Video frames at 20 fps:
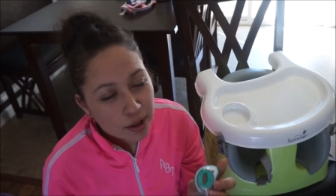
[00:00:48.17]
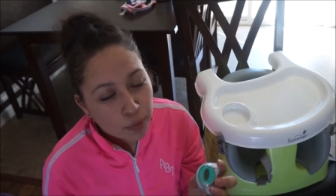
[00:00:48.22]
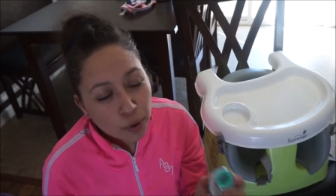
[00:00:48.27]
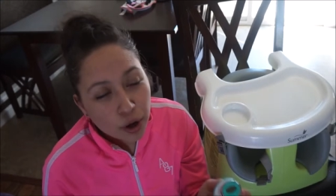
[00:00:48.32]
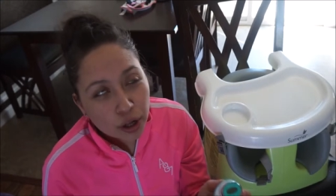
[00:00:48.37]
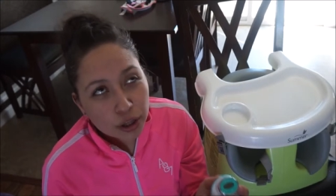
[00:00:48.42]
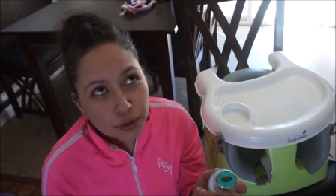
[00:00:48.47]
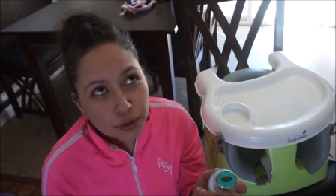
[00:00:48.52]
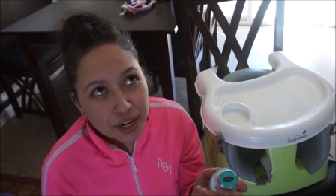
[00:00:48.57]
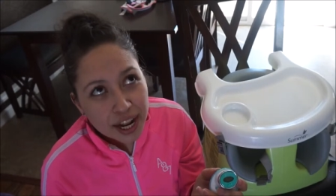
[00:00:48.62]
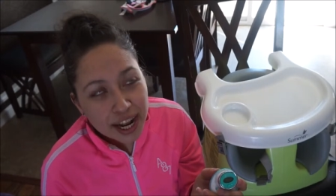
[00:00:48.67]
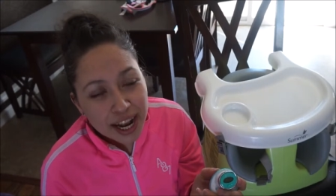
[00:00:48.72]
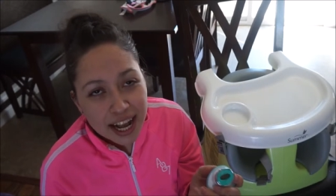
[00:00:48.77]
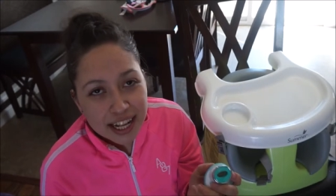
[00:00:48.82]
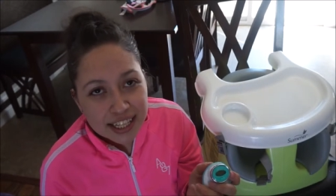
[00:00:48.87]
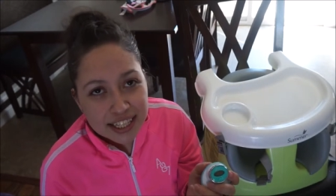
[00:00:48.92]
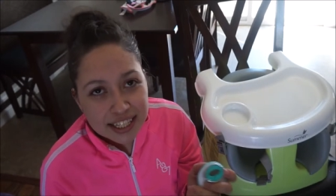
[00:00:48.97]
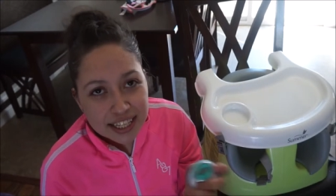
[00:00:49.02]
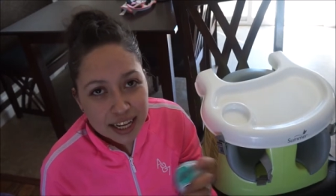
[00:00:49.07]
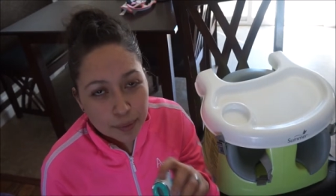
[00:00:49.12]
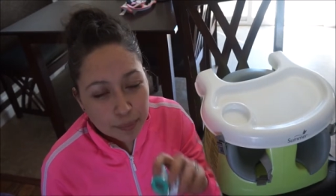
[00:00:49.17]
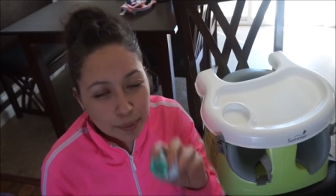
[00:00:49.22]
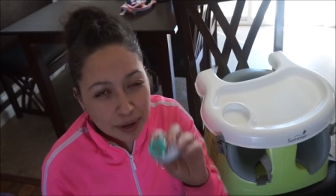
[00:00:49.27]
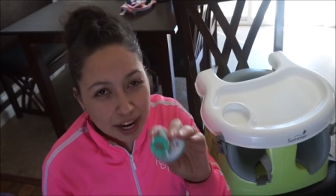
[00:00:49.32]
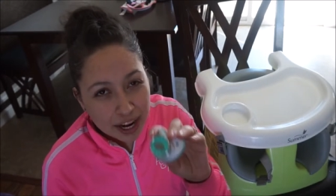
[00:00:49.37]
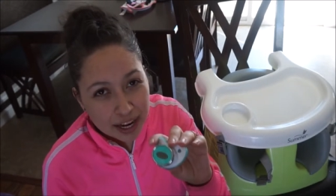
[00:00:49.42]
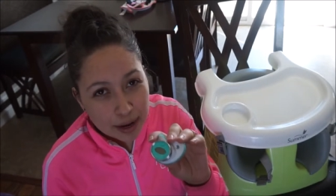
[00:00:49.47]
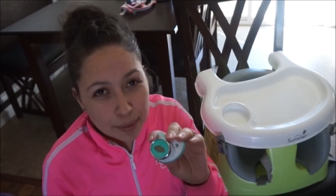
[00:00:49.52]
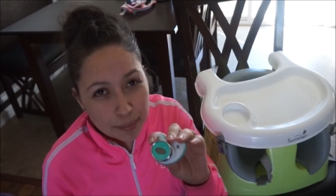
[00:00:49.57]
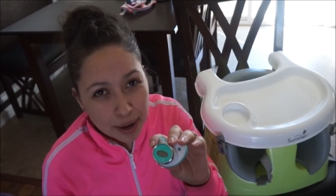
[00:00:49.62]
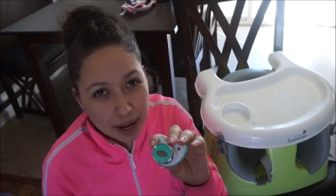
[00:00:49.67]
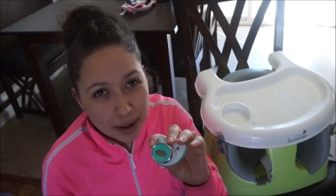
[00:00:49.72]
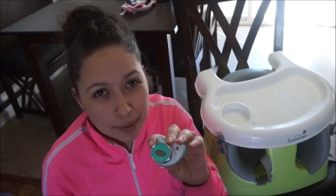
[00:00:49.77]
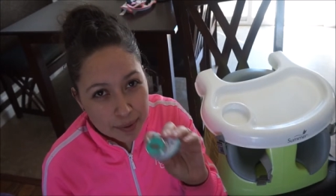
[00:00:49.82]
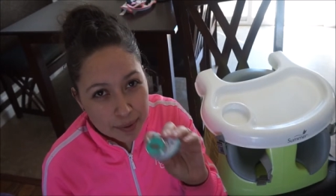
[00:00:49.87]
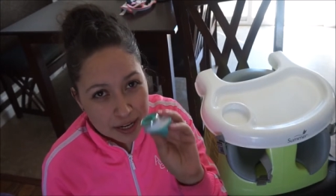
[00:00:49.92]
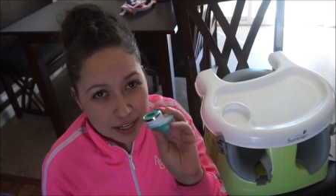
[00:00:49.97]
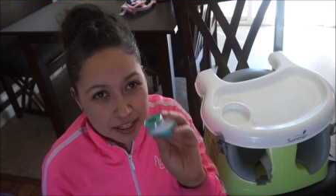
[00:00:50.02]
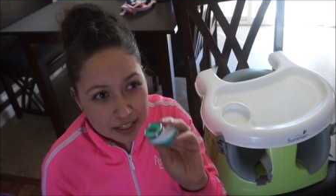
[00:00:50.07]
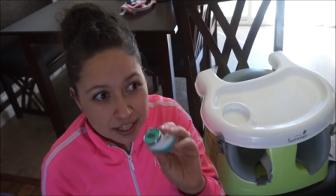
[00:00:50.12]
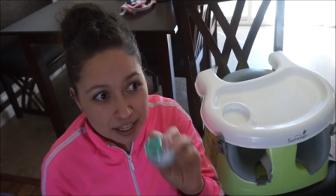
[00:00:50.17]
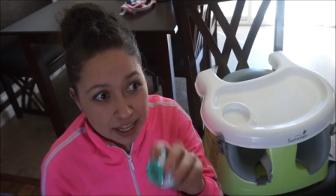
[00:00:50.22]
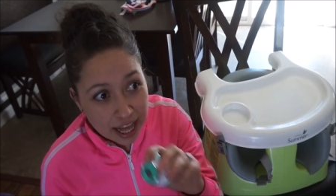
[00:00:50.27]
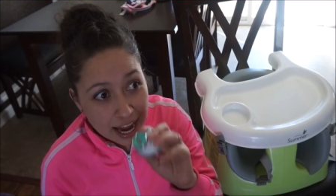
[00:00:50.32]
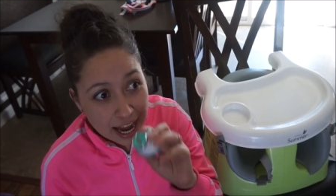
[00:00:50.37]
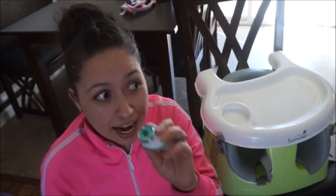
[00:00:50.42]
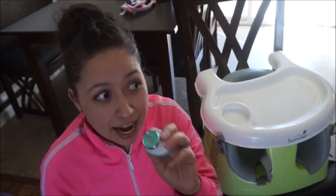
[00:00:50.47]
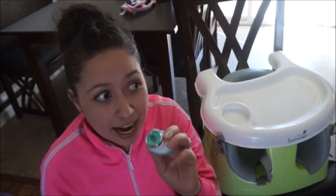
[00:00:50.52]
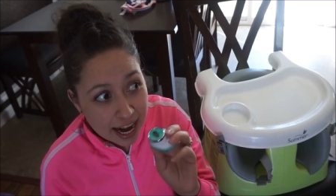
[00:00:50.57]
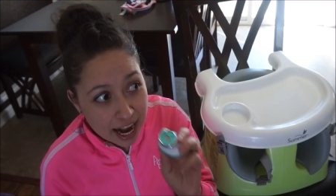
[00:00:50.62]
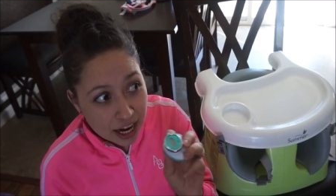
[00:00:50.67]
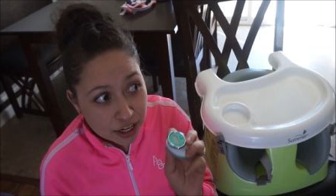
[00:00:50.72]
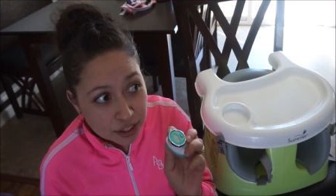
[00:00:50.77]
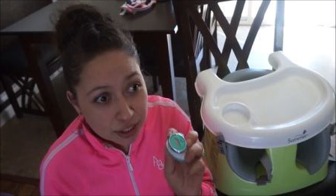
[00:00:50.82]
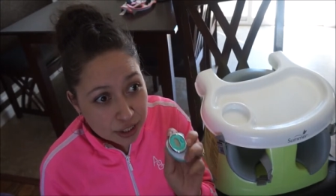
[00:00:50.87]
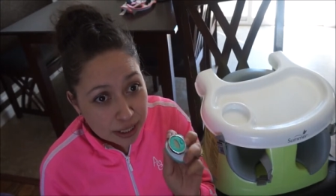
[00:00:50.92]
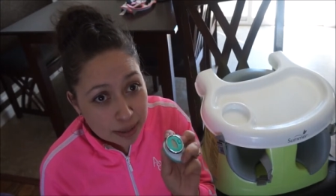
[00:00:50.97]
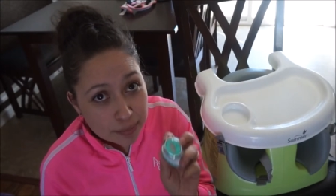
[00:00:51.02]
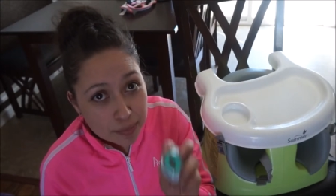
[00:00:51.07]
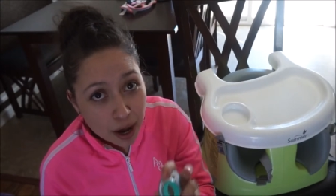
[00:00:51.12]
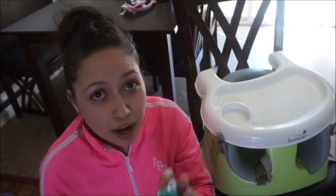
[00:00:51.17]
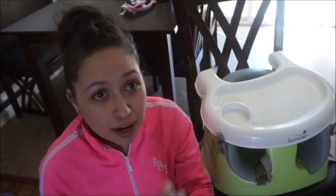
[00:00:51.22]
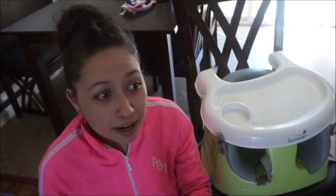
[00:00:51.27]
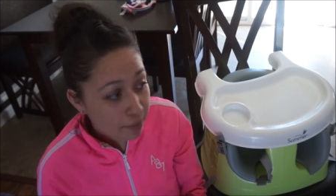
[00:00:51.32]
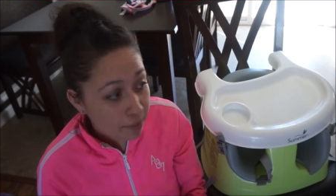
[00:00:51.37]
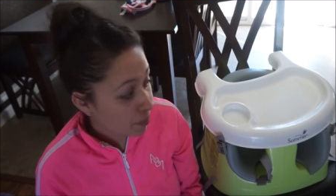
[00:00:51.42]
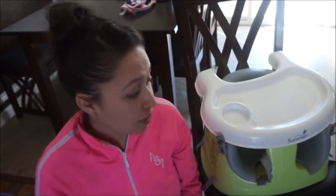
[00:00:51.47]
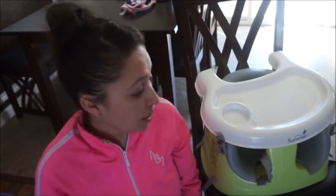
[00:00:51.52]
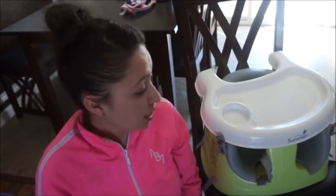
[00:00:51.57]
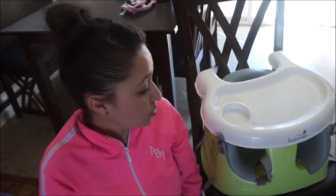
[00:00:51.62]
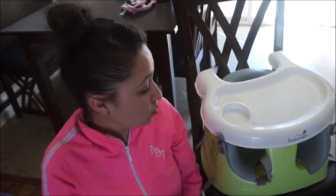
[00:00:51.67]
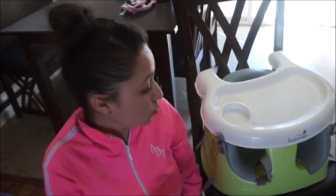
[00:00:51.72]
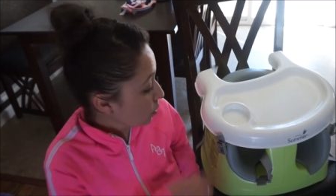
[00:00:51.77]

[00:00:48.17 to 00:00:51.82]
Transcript: well, Luna got sick, but I didn't buy it because of that. I actually bought it because